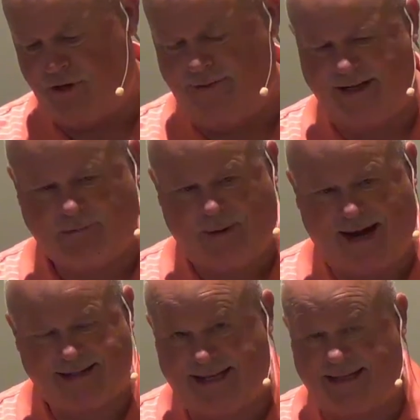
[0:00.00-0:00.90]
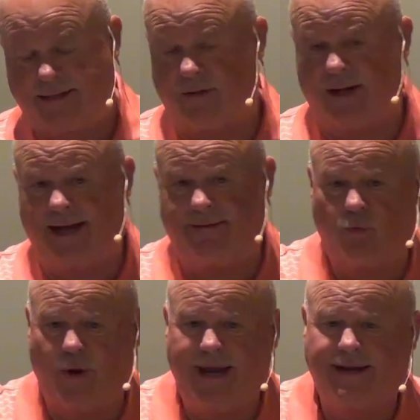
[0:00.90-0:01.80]
During these past 10 to
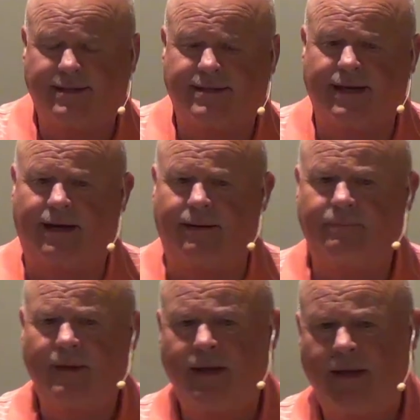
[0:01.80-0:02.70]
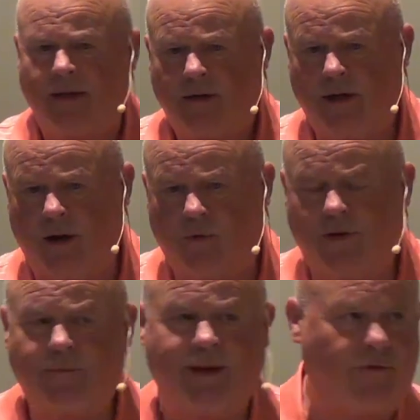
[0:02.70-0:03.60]
11 weeks,
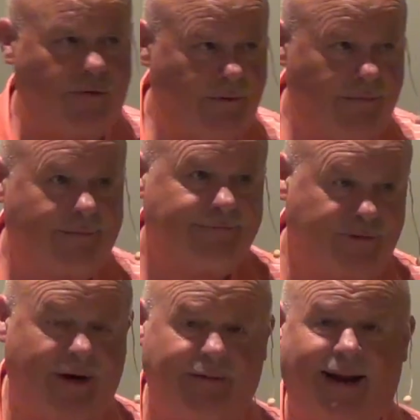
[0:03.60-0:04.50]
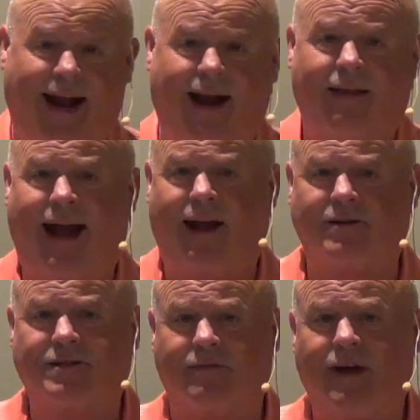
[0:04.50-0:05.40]
we've been driven out of the
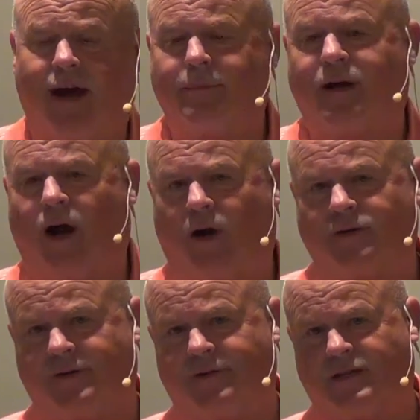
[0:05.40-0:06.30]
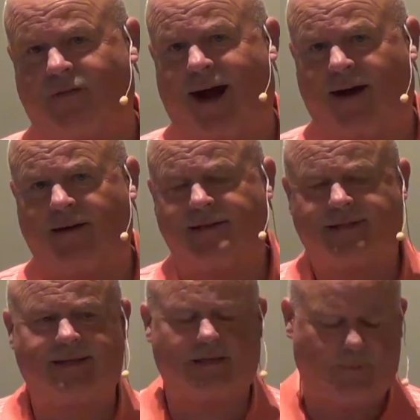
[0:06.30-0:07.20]
house of God because of this
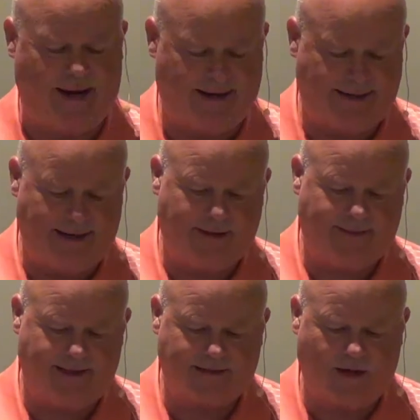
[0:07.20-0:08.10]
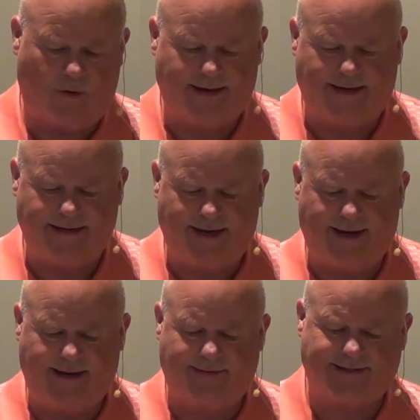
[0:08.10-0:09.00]
virus and this pandemic that's going. And
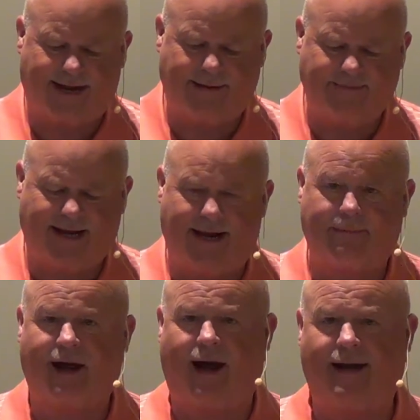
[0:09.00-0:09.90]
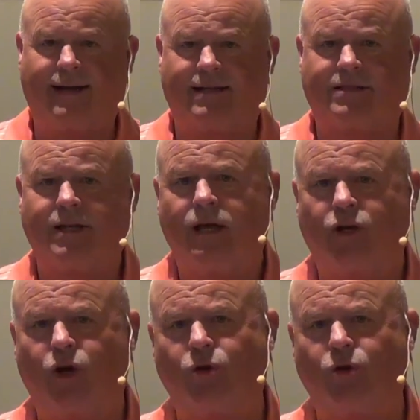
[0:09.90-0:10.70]
yet at the same time, God has